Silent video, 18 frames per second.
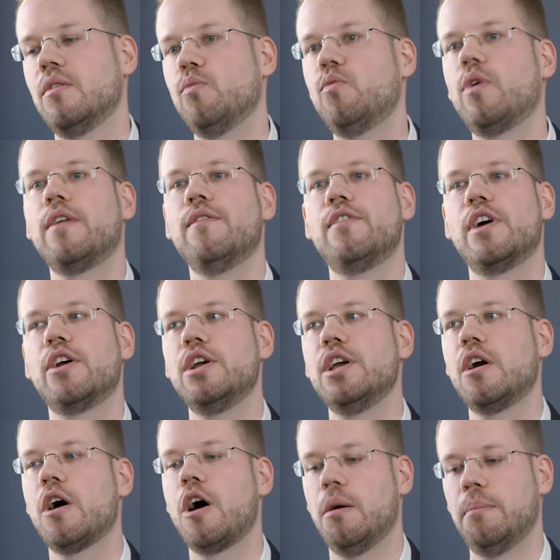One very
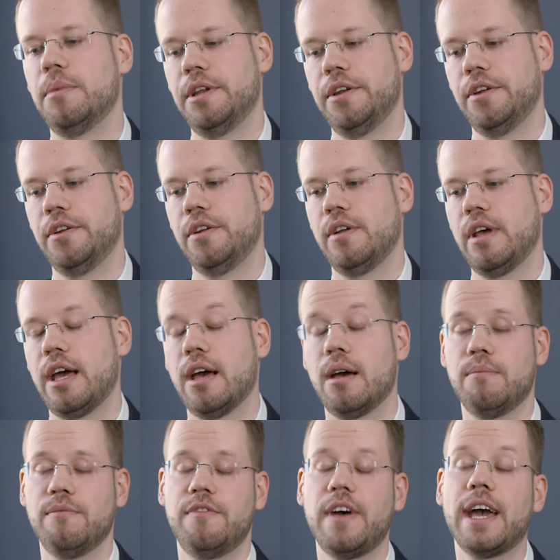common
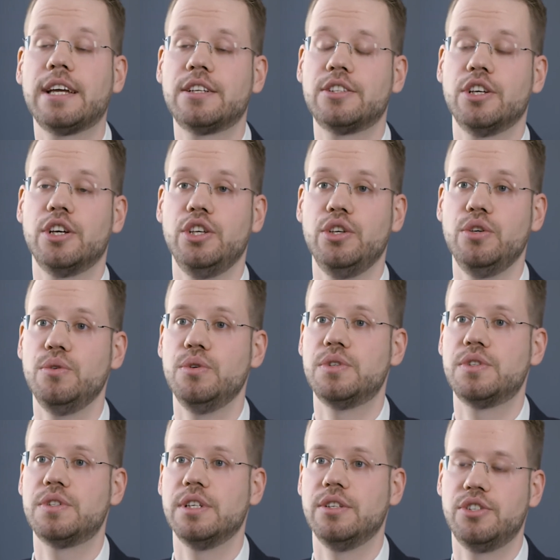vector
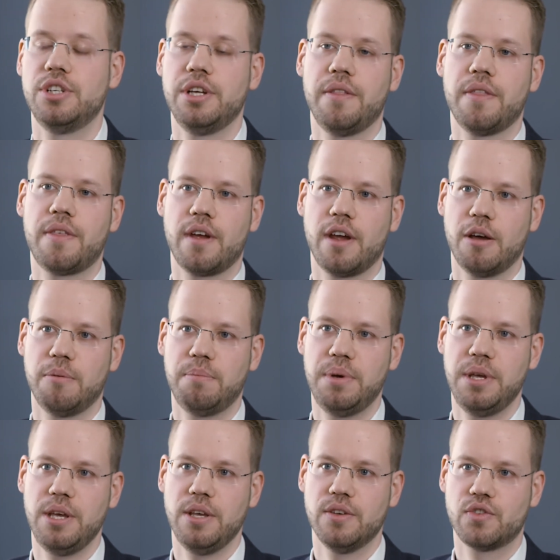used in gene
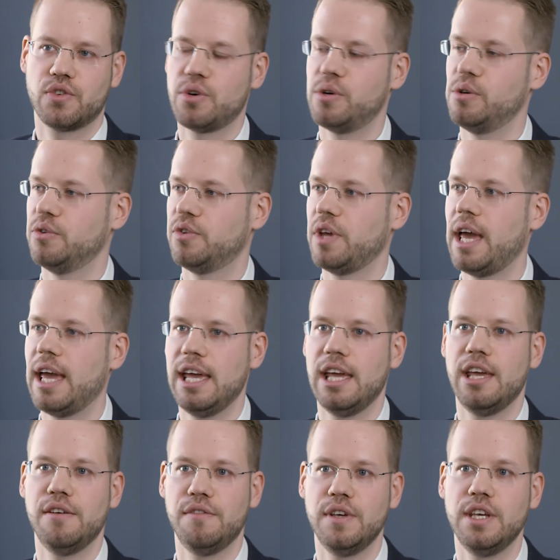therapy is called
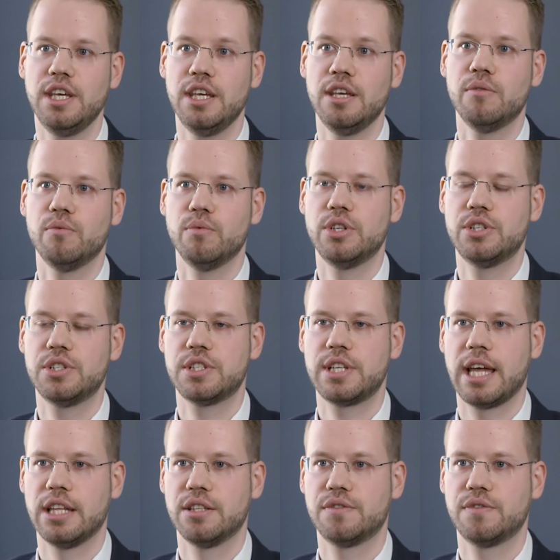AAV, which
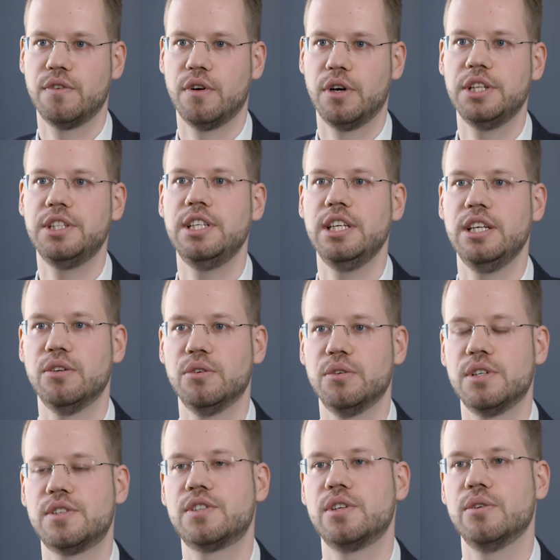stands for
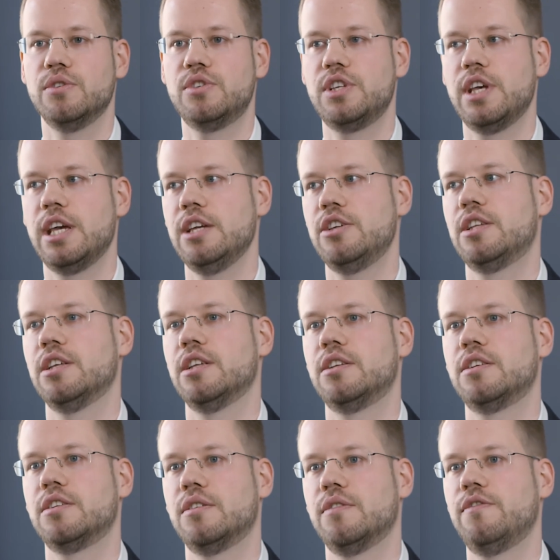
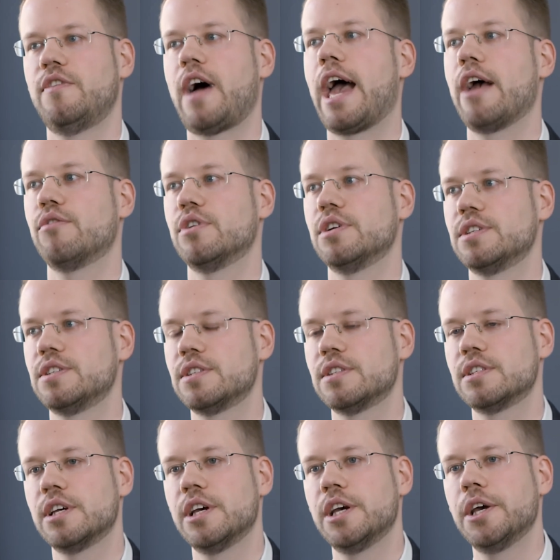adeno-associated
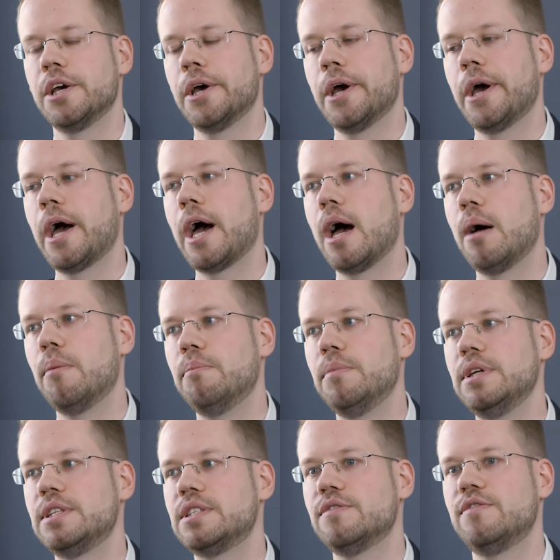virus.
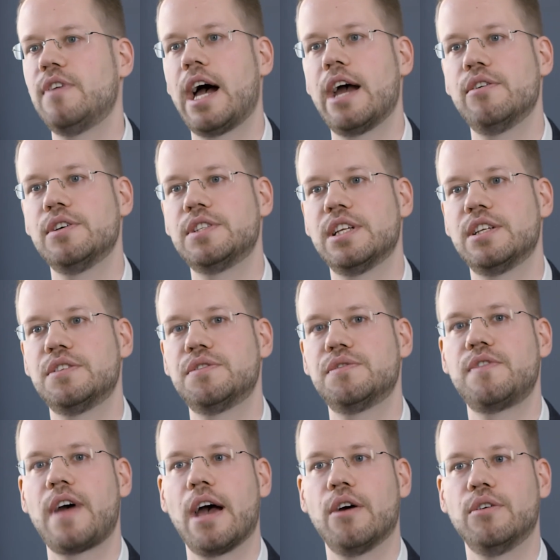It's a virus that is
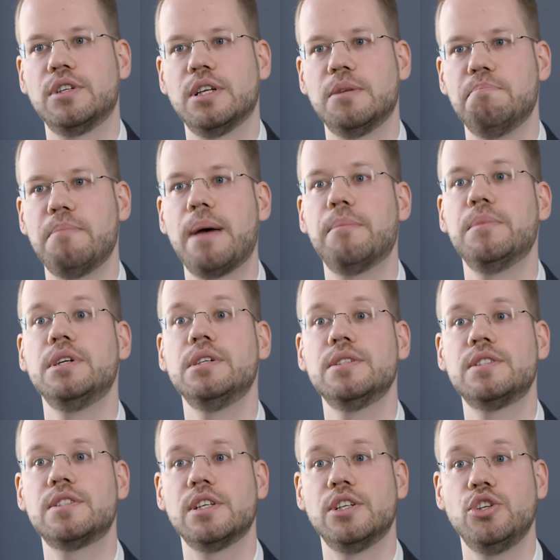found in
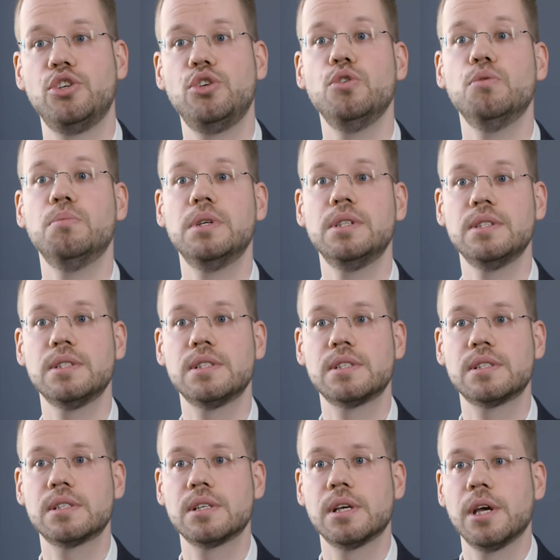mammals and
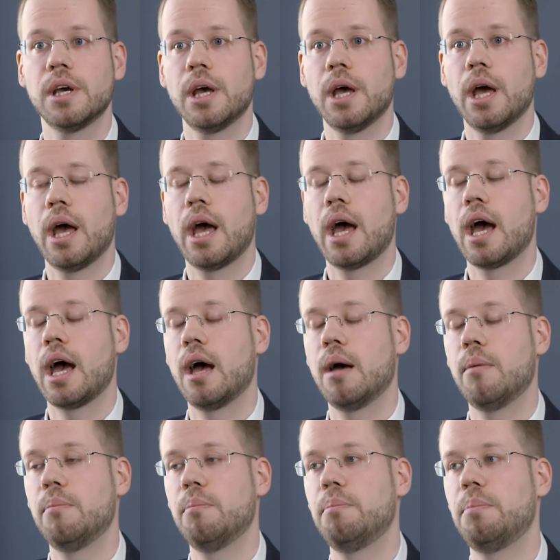humans,
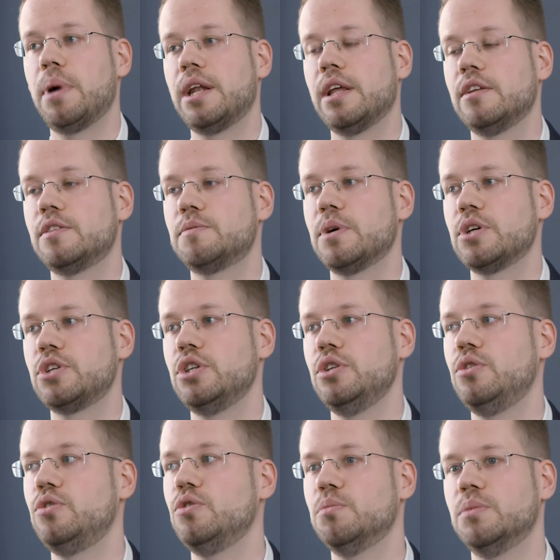but especially
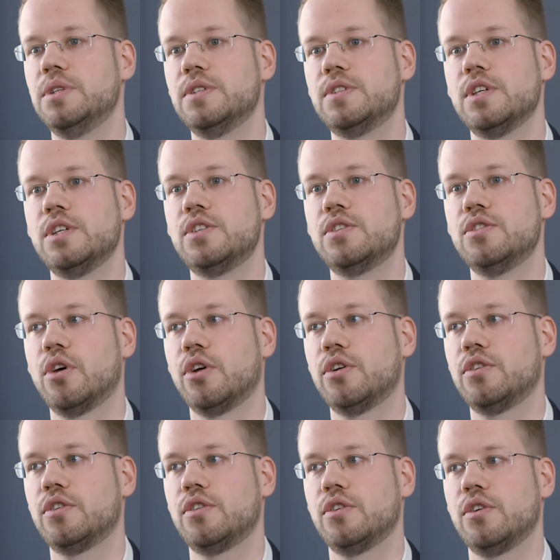in humans is
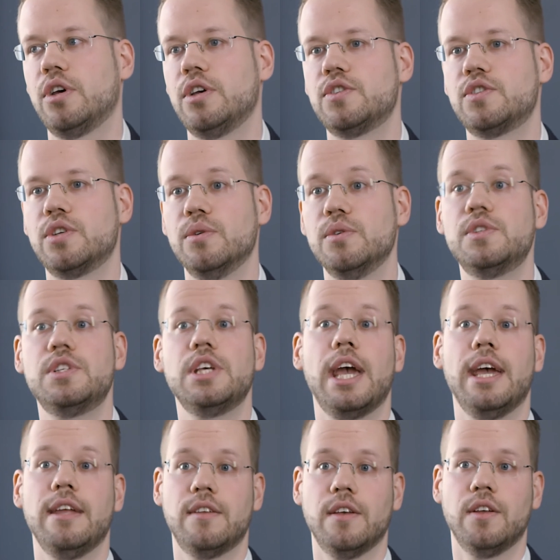not
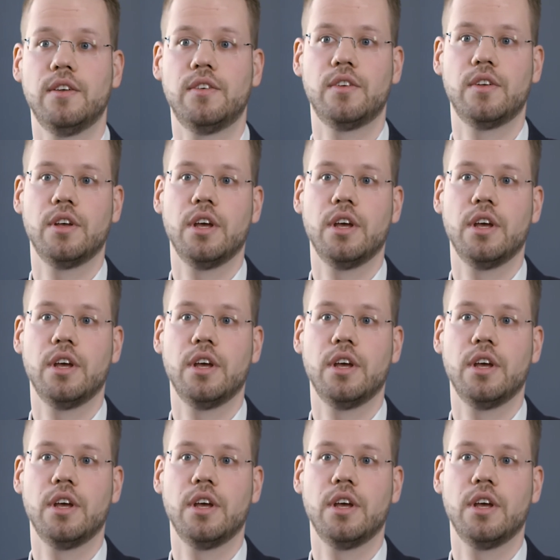associated